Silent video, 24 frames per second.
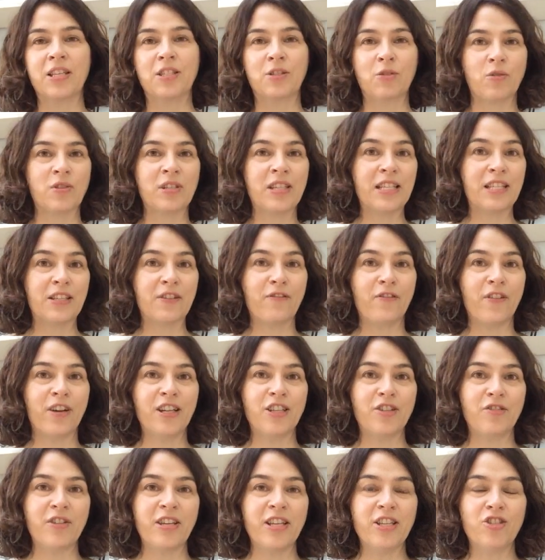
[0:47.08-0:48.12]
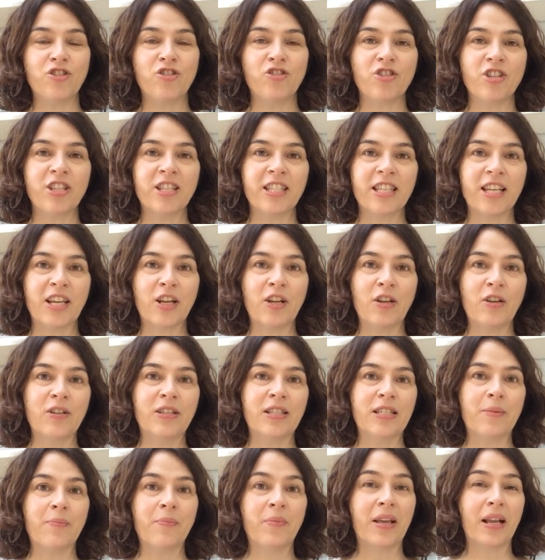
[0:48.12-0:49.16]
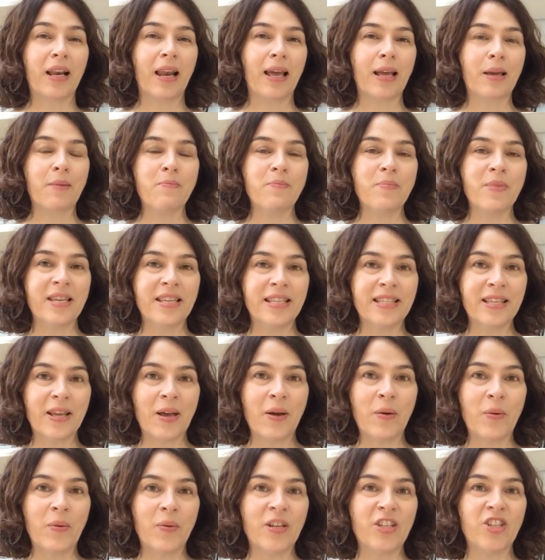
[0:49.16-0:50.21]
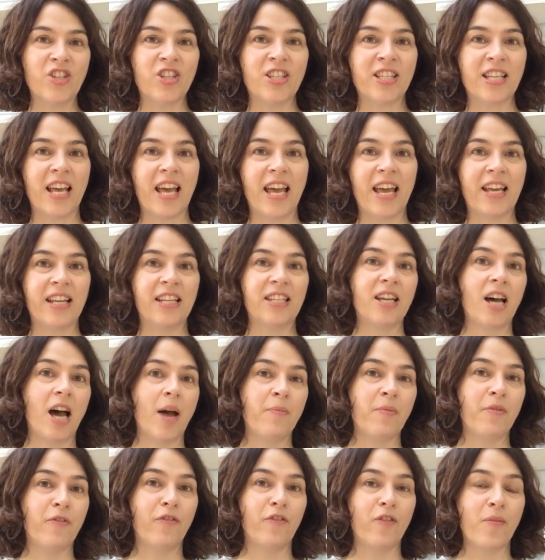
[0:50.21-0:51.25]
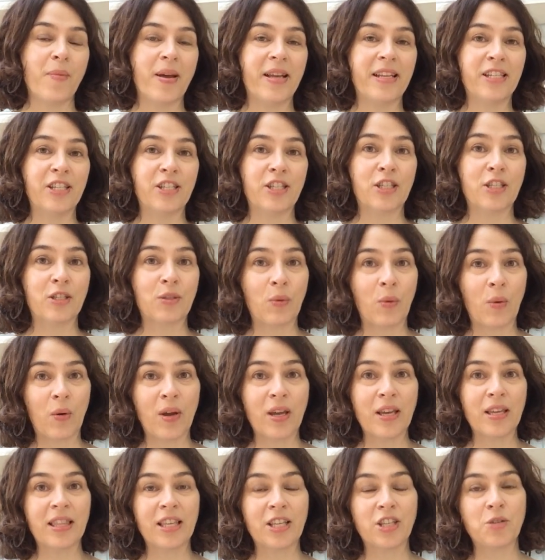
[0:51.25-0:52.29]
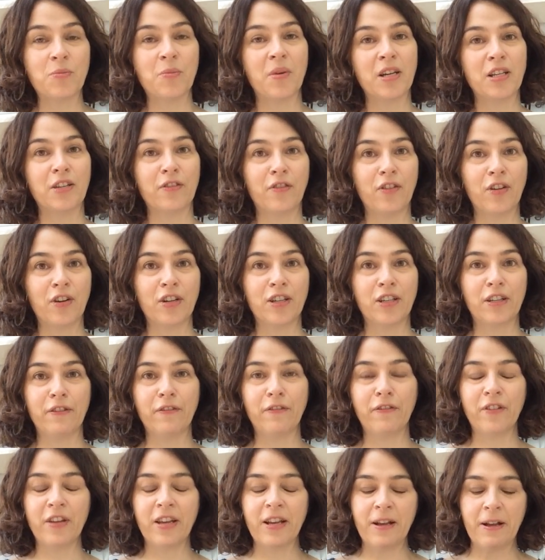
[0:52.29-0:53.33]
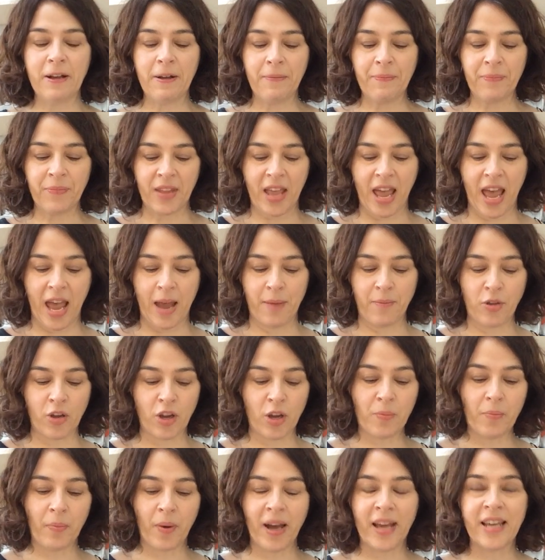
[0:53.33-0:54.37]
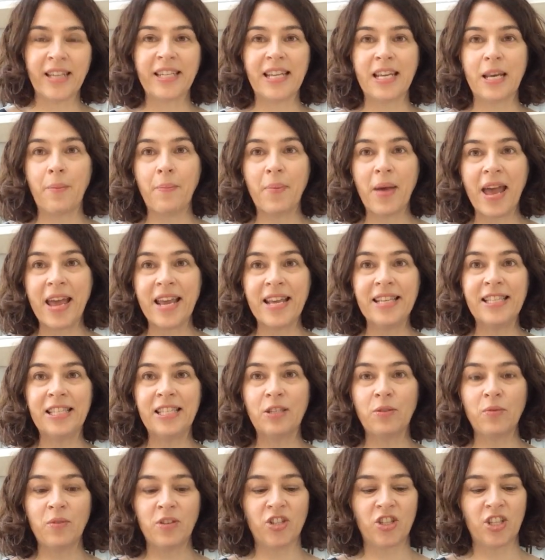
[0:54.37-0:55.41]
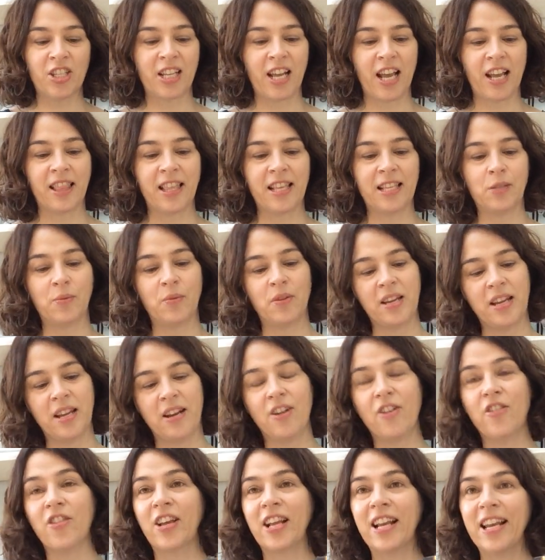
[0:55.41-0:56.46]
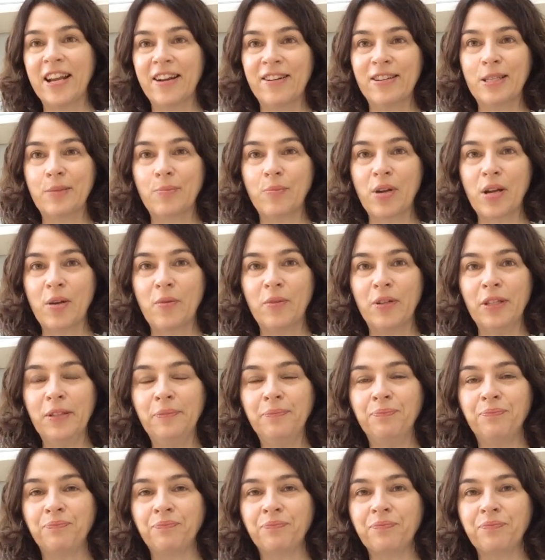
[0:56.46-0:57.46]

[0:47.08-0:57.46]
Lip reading: Sources of phytoestrogens include something like miso, which is a type of fermented soy that you might have heard of. You can buy it in a paste, which is like this one here, the Clear Spring one.